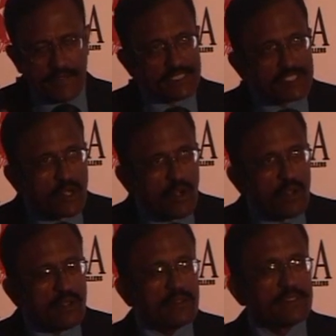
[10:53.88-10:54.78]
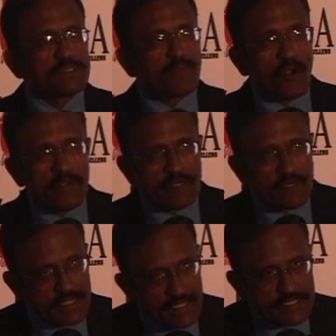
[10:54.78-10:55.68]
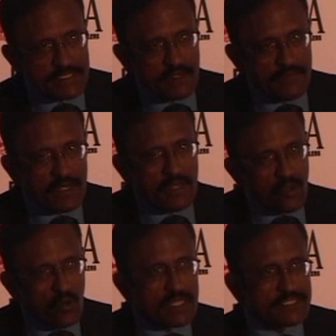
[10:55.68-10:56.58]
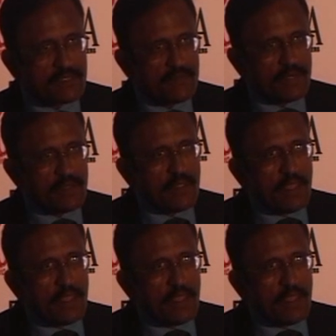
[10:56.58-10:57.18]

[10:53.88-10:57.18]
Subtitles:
install this product in his server, local server,